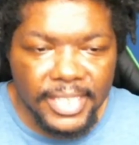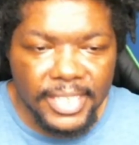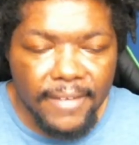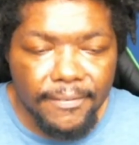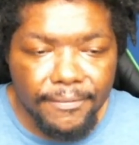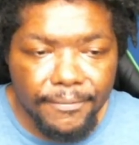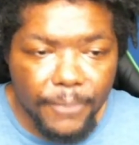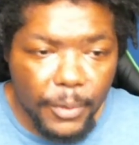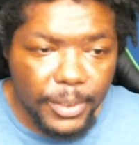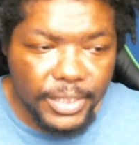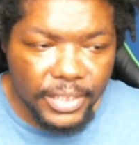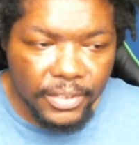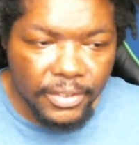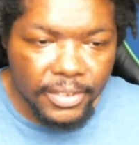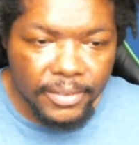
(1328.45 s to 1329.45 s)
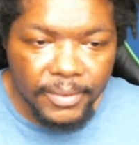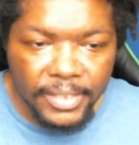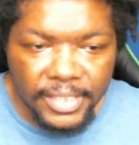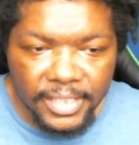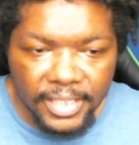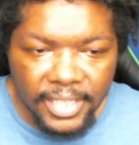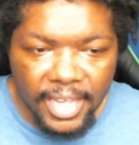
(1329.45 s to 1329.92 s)
not force it on them,
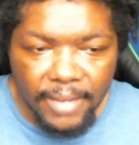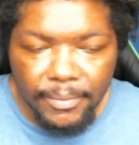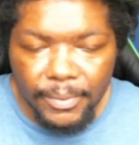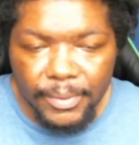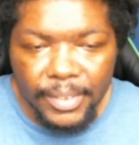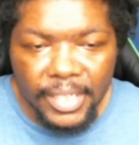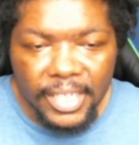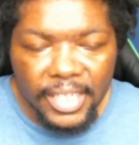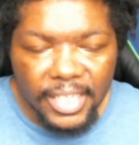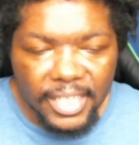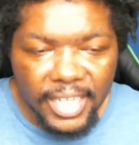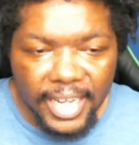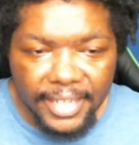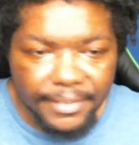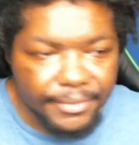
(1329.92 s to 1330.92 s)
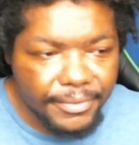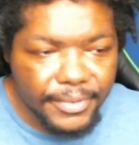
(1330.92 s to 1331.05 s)
because that would like